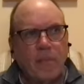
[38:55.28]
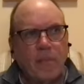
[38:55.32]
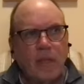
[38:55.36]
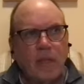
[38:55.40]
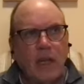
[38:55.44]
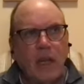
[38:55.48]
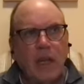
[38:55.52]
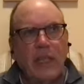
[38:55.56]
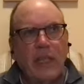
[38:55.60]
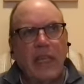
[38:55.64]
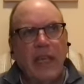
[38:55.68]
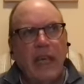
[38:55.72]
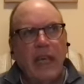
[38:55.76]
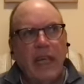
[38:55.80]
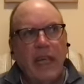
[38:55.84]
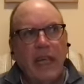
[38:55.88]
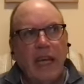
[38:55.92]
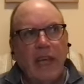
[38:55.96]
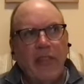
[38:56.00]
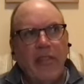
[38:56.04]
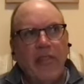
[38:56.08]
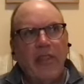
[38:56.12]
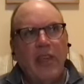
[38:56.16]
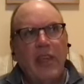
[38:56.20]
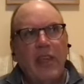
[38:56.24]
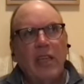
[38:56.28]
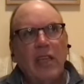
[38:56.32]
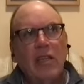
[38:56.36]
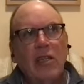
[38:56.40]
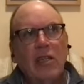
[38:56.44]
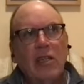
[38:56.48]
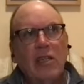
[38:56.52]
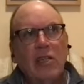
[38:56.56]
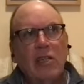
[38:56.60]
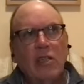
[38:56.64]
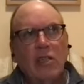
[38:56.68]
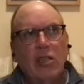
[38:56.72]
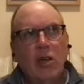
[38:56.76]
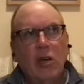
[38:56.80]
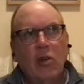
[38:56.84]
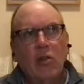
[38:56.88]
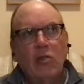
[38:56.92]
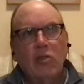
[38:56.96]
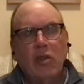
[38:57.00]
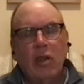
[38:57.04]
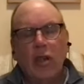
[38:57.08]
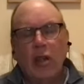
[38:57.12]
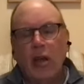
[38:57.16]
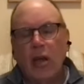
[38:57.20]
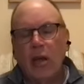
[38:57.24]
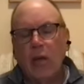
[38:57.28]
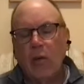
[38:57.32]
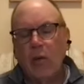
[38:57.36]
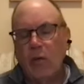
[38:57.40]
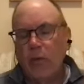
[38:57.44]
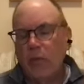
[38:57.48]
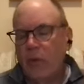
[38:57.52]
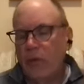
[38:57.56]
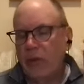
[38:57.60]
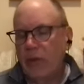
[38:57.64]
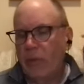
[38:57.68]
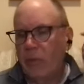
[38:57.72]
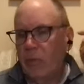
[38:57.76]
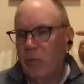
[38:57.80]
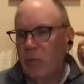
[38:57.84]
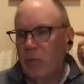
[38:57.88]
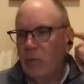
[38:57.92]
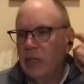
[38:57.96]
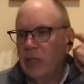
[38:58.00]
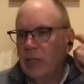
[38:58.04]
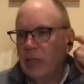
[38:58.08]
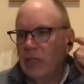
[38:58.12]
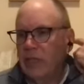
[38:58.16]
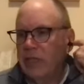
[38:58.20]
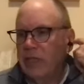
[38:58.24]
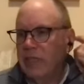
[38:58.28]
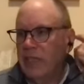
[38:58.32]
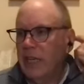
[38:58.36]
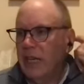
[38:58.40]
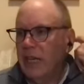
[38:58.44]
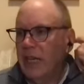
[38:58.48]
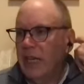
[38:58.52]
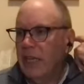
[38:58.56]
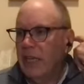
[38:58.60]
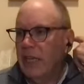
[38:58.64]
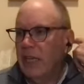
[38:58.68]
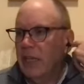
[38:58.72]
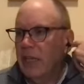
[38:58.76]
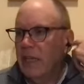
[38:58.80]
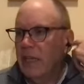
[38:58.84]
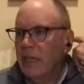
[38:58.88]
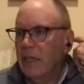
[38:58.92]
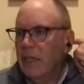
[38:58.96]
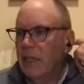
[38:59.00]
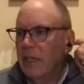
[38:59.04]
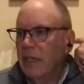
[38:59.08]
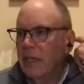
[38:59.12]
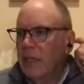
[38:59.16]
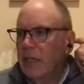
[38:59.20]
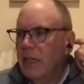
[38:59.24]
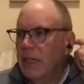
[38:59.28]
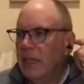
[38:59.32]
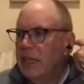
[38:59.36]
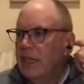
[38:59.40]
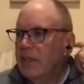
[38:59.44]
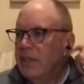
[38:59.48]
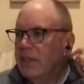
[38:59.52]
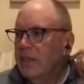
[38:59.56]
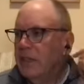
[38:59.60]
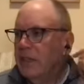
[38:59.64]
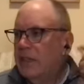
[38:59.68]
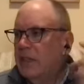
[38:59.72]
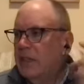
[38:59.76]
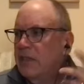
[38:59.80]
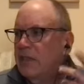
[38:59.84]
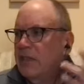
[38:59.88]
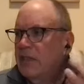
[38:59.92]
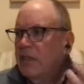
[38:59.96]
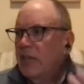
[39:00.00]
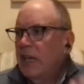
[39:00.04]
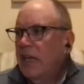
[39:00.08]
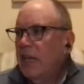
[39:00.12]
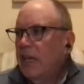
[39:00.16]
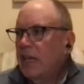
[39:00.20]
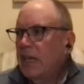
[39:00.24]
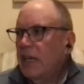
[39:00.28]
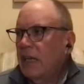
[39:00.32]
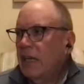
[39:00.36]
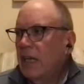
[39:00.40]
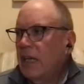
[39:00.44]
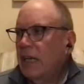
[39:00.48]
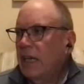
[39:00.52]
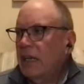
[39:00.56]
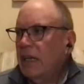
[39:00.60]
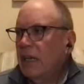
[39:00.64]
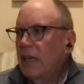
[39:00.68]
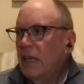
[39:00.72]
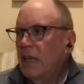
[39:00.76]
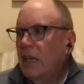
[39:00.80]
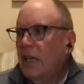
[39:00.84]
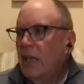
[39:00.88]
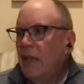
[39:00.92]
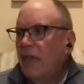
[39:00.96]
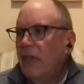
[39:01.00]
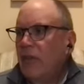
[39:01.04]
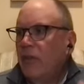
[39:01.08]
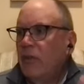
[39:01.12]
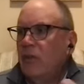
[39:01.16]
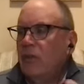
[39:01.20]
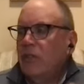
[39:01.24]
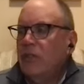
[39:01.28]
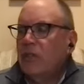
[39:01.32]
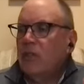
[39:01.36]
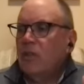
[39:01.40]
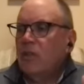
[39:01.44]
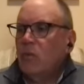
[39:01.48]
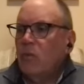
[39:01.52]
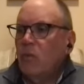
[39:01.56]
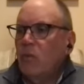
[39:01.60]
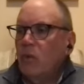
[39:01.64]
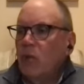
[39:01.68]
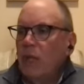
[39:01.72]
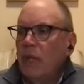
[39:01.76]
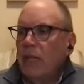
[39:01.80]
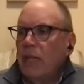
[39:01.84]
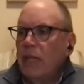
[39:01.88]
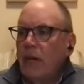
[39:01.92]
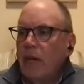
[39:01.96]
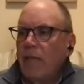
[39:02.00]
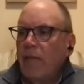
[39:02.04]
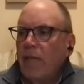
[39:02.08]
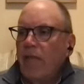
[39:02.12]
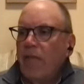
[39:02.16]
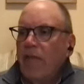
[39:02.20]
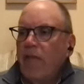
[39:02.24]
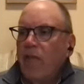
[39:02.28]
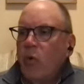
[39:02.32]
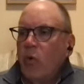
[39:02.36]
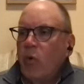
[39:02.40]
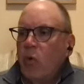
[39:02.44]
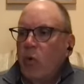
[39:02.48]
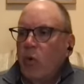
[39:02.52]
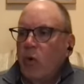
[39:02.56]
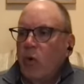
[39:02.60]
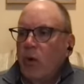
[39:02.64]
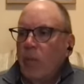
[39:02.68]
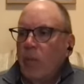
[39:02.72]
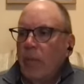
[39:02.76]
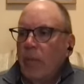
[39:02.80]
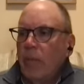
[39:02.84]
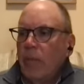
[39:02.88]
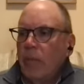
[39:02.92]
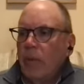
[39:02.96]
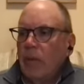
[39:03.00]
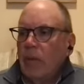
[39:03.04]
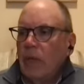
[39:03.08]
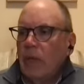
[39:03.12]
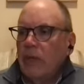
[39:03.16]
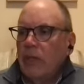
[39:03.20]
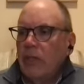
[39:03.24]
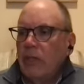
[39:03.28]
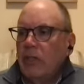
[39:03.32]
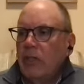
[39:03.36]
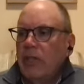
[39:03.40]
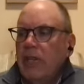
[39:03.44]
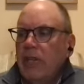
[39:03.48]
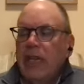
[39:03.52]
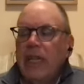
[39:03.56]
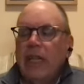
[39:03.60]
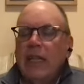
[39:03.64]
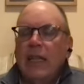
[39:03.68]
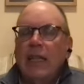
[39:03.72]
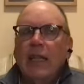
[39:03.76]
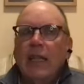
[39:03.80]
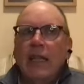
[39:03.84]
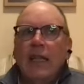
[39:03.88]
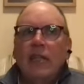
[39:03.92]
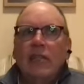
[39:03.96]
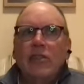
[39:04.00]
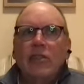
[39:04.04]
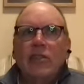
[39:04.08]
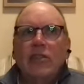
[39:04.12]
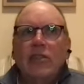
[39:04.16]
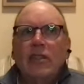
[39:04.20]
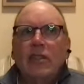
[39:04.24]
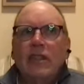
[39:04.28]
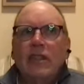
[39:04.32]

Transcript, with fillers: again i think goes along with what the buddha is saying he's he's saying like there isn't really a form you can't just